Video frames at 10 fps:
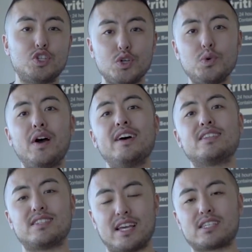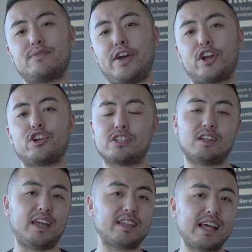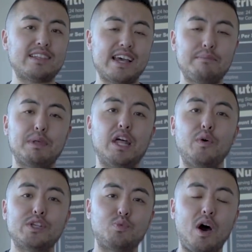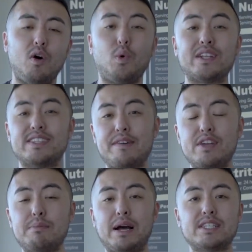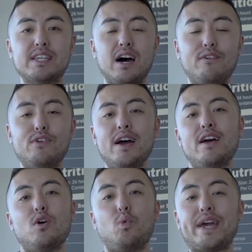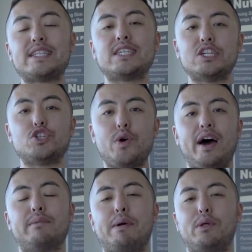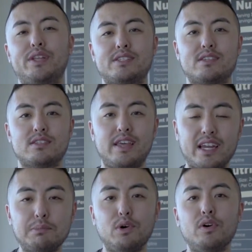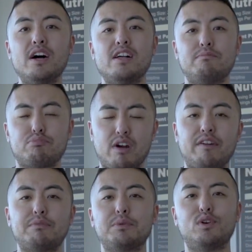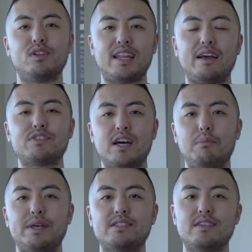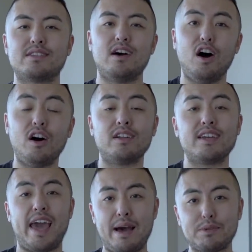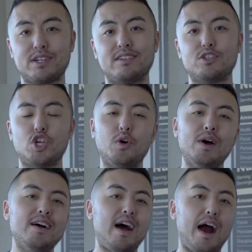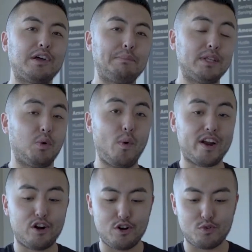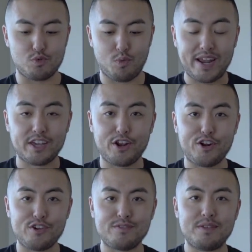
to 6 Figures. I'll link that down below as well, where David and myself, we teach you how to build a sustainable, profitable lifestyle business on Amazon. So I'm gonna put the winner right here.